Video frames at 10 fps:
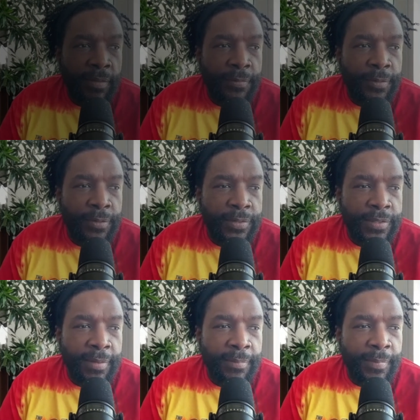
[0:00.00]
for those
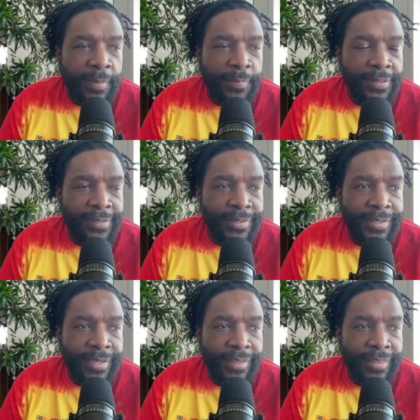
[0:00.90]
that might be
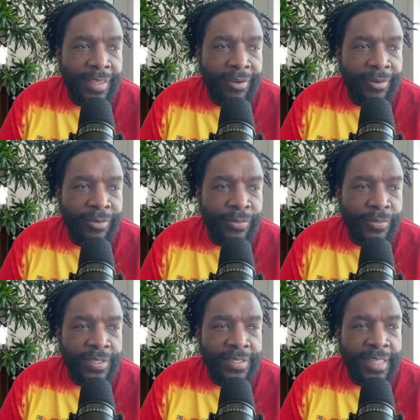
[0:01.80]
listening that are new
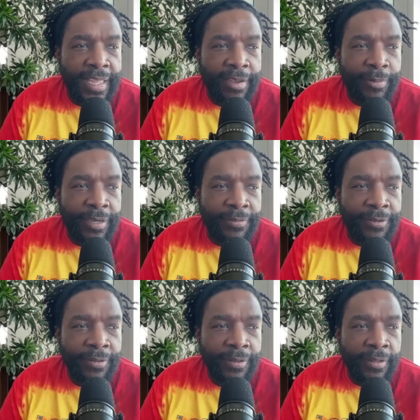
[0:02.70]
to Sly or whatever,
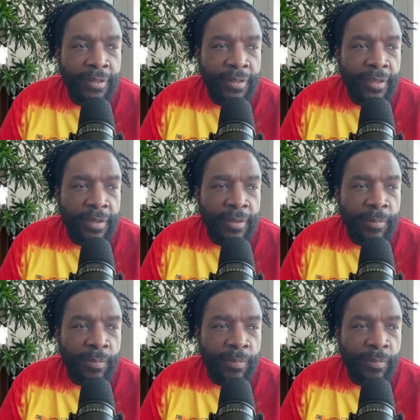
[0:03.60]

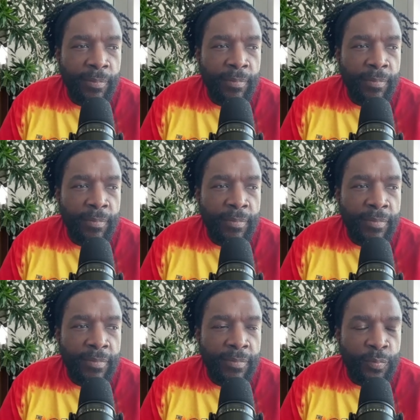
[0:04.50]
um,
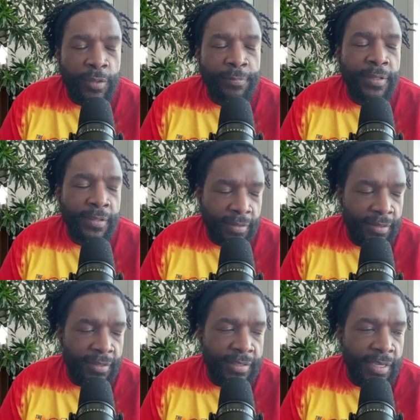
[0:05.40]
briefly
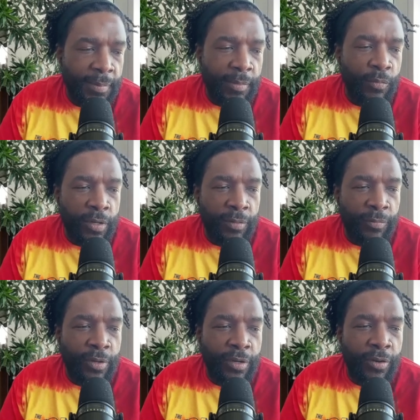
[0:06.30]
tell me what
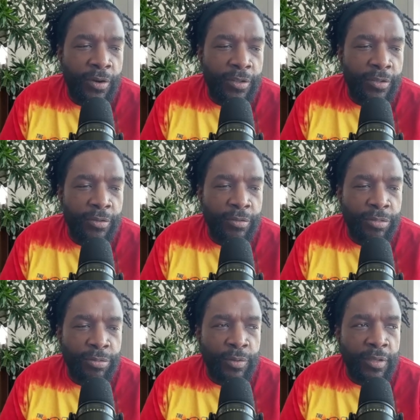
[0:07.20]
what are your
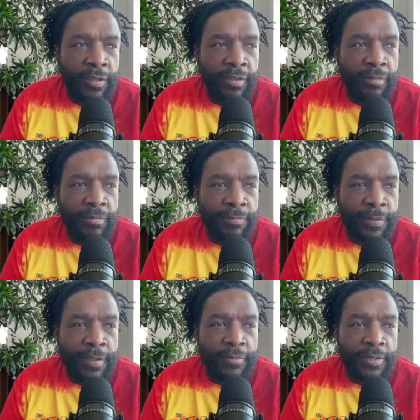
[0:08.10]
three
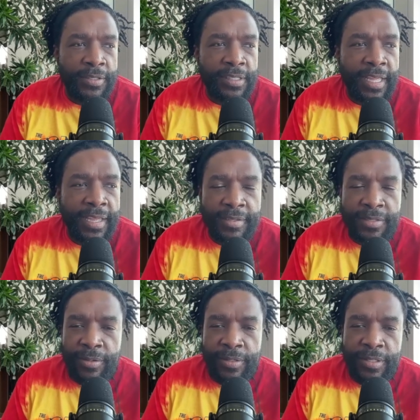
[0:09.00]
favorite Sly
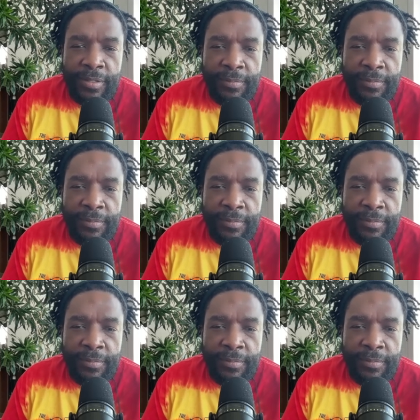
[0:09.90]
songs?